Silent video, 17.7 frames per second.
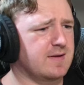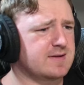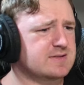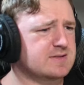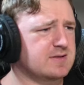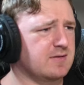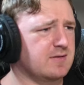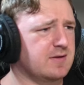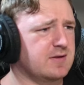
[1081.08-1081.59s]
That's
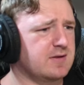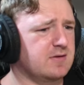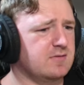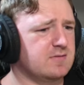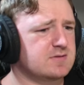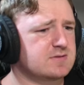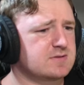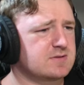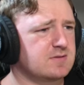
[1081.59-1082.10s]
still a
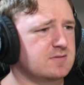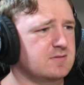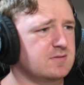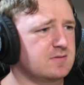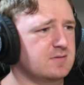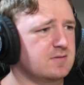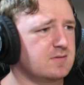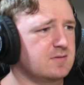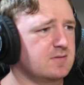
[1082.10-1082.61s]
huge.
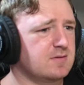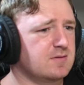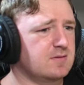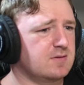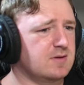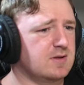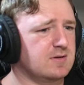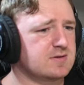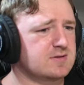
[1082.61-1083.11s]

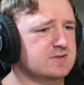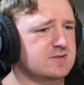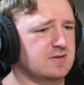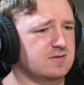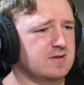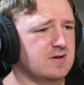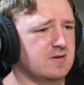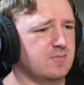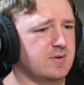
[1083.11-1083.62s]
Yeah, they're still
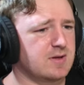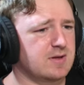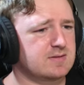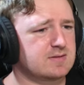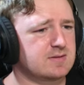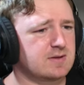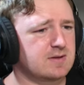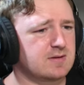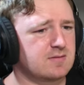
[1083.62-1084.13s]
down by a
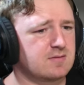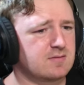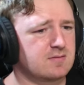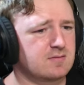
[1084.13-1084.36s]
tonne.